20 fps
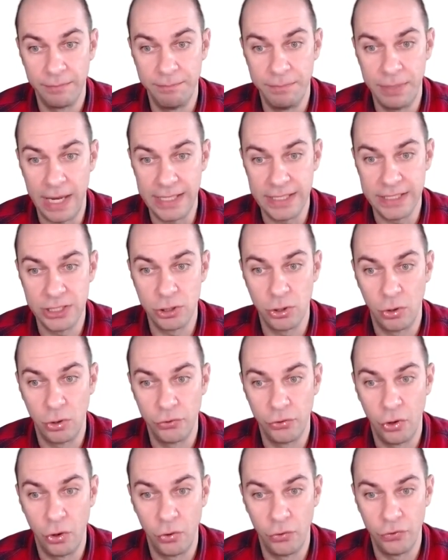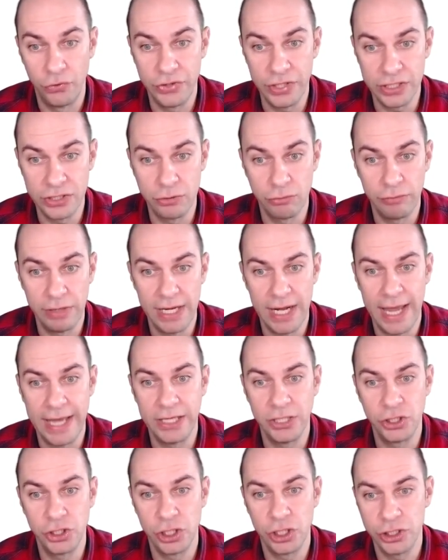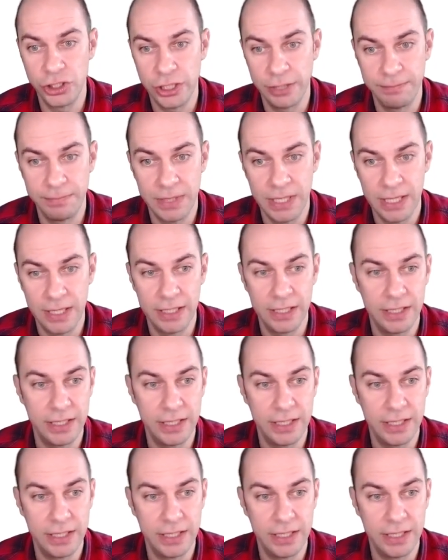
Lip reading: based on this relationship here.